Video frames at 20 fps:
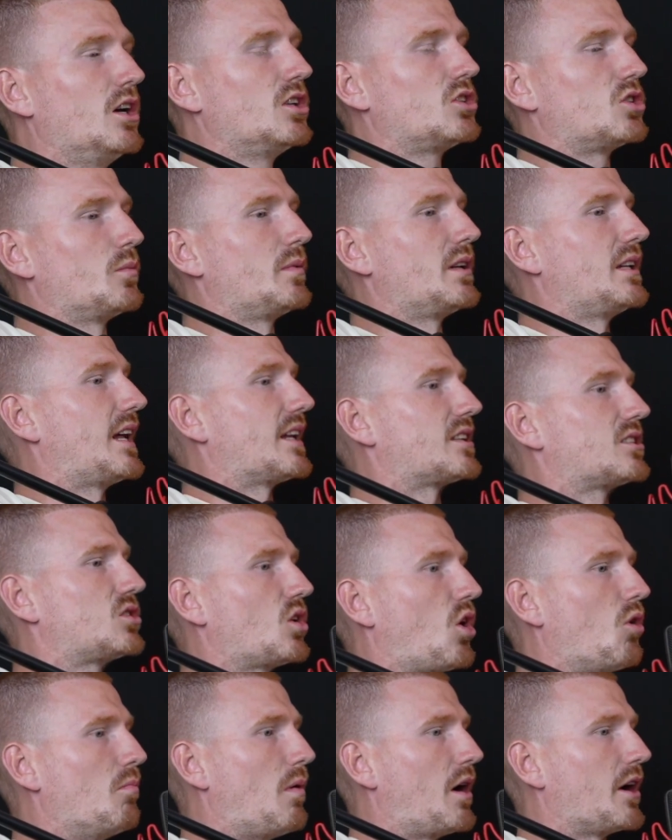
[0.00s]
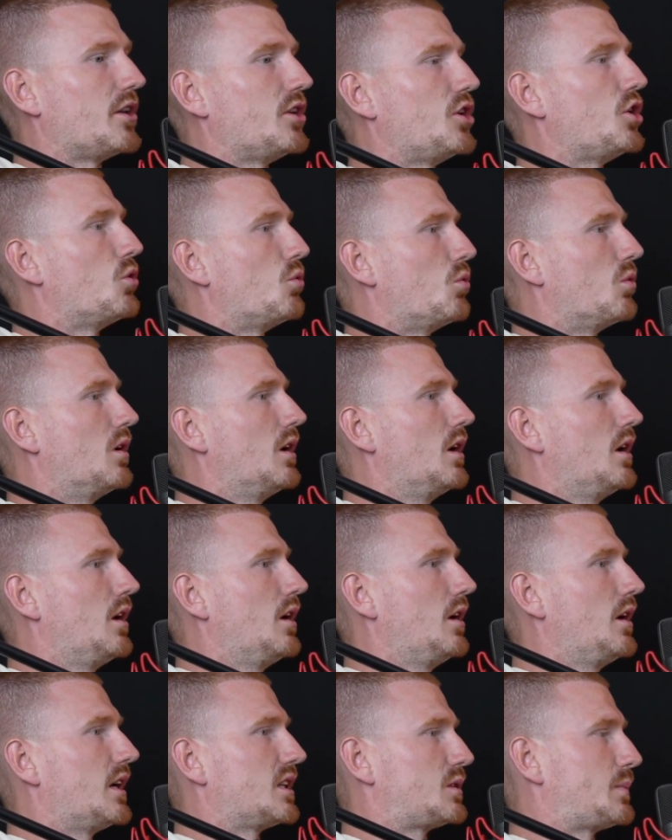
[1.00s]
something that's so minute.
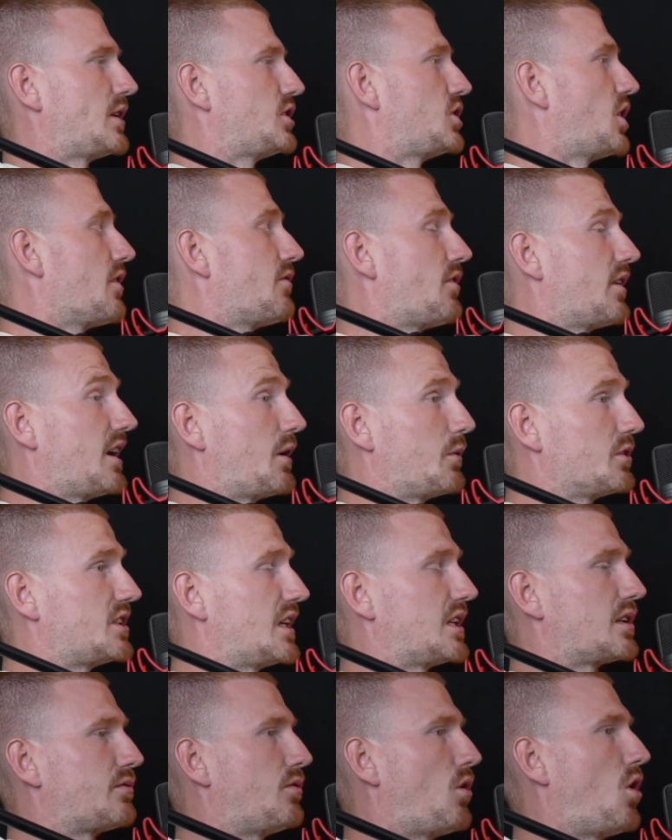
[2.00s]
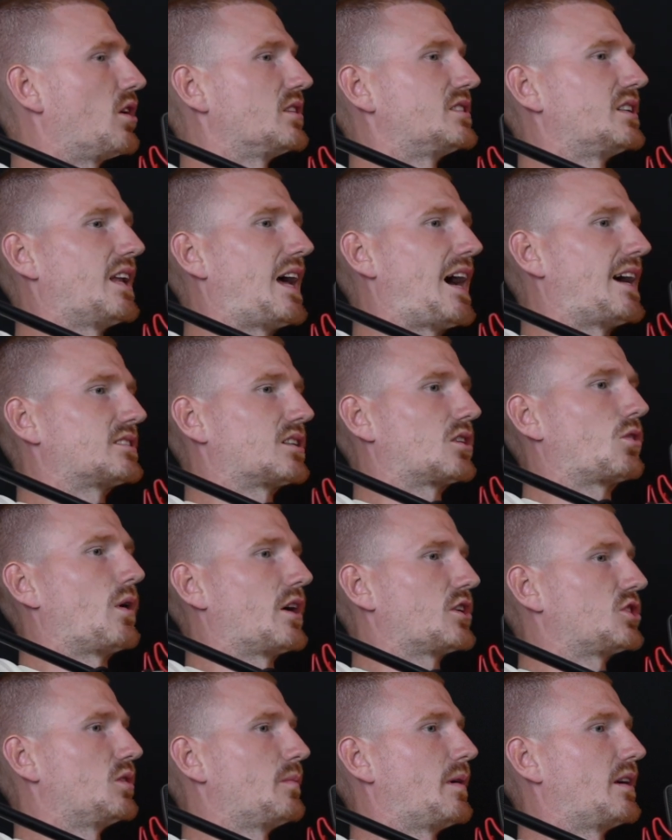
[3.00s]
Especially I find out with centre forwards, they'll ask a
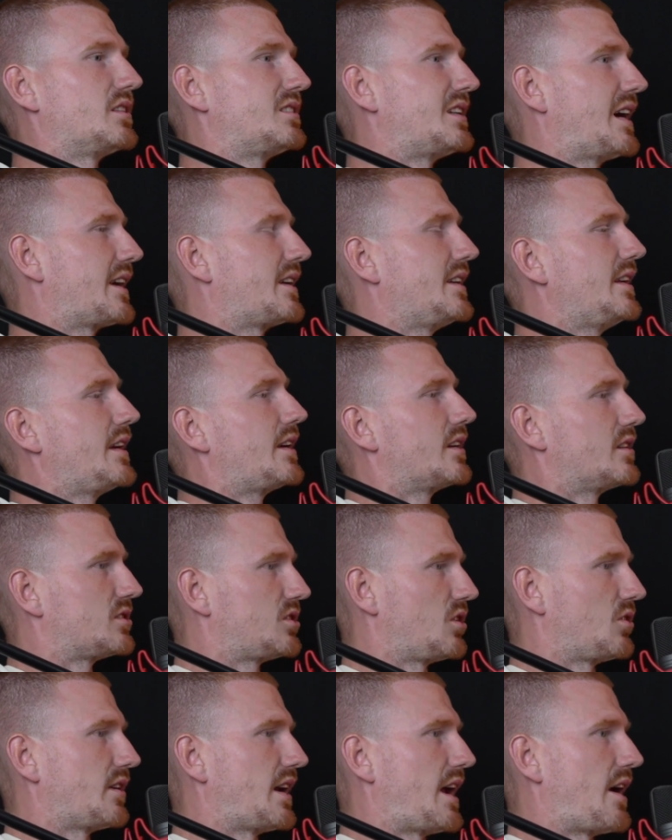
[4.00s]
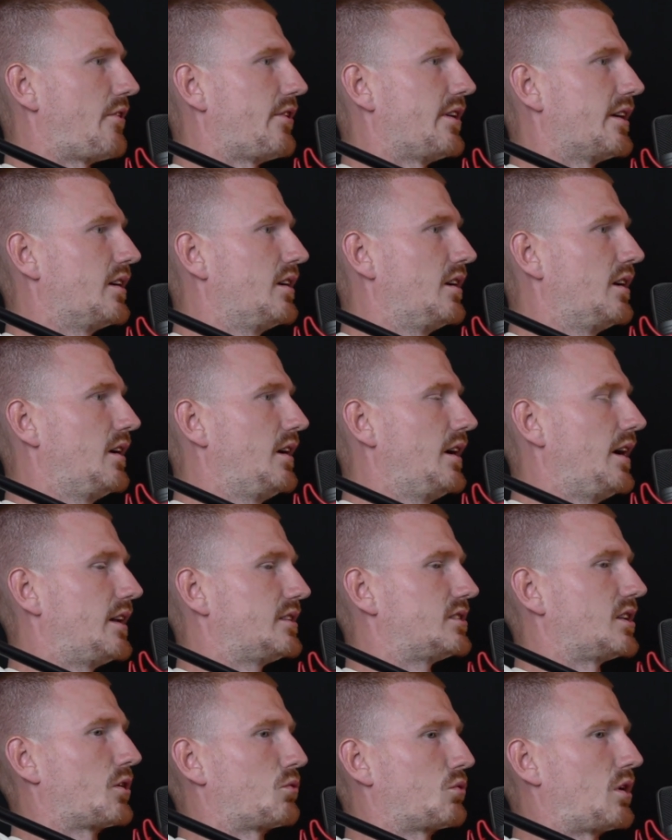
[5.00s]
question about a technique in a certain area.
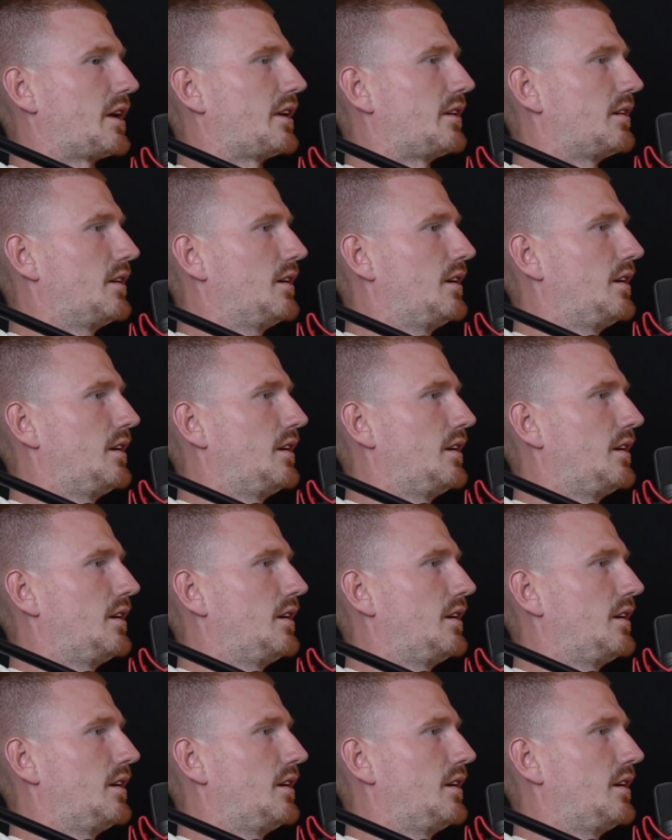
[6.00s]
It's like, right,